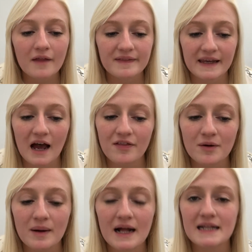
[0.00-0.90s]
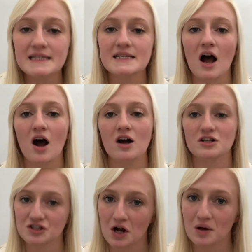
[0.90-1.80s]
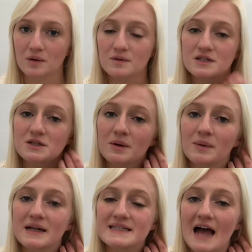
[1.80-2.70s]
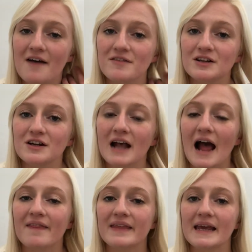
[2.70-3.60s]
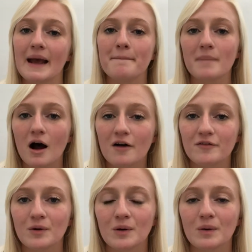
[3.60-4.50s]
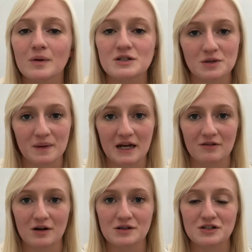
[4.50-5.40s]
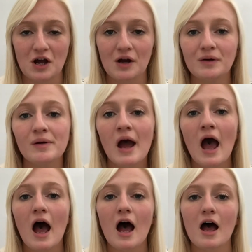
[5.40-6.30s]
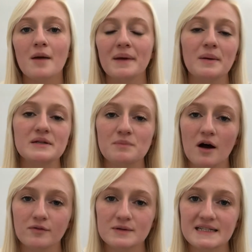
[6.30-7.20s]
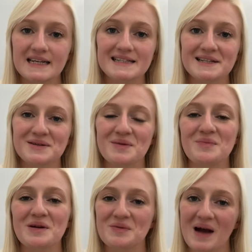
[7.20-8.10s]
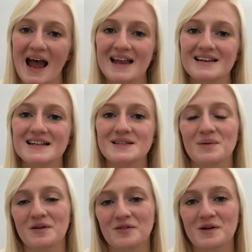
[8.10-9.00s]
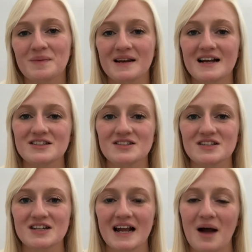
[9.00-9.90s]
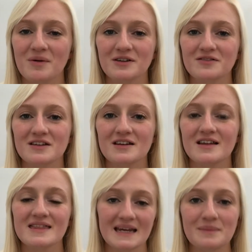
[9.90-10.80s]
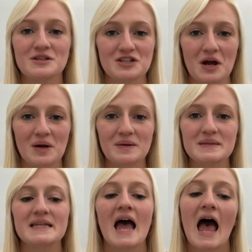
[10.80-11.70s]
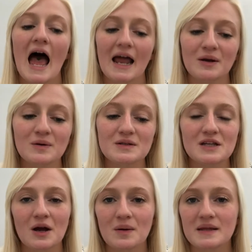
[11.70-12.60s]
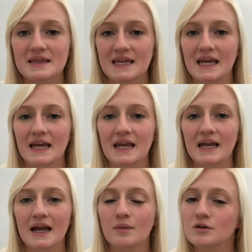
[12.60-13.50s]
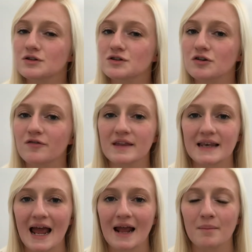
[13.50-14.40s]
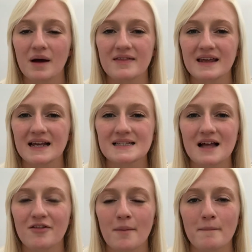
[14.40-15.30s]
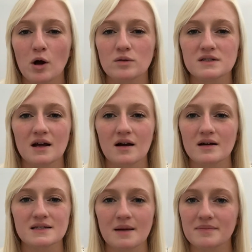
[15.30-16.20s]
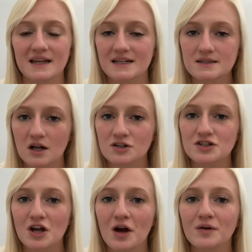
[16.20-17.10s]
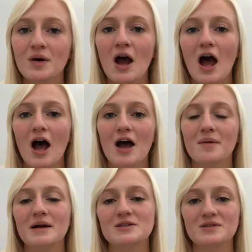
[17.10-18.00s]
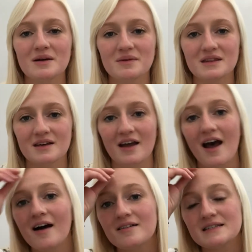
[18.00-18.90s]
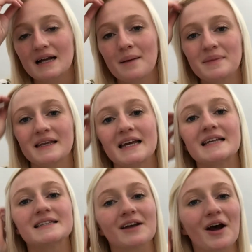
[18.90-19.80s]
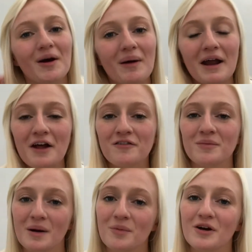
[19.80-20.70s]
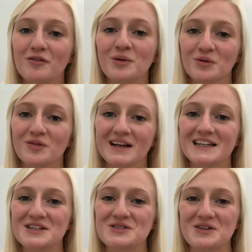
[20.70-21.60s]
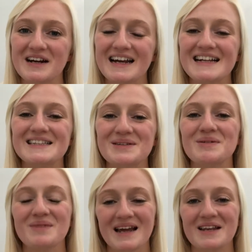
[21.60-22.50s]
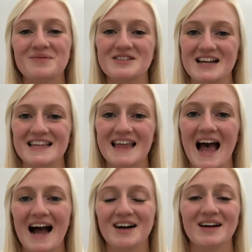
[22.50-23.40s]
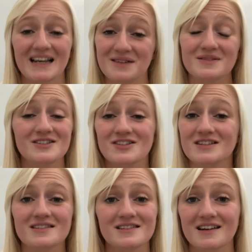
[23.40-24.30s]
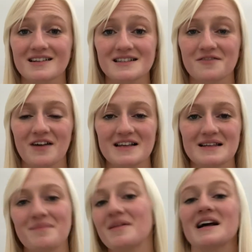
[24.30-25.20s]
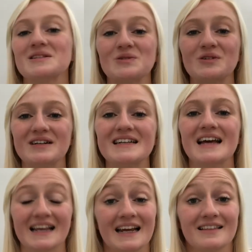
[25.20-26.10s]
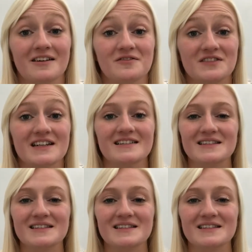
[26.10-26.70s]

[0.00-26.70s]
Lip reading: The other ones are shows. So we wanted to have a look at the Marvel superhero show. It was Marvel season when we went, so we thought it'd be nice just to check out one of the themed shows. And also I'm not too sure of the name, but I think it's like the motor something stunt show. I saw that with the girls a couple of years ago, and I thought my boyfriend would really enjoy it. So we went and we checked it out, and it was just as good as the first time that I saw it, and he loved it.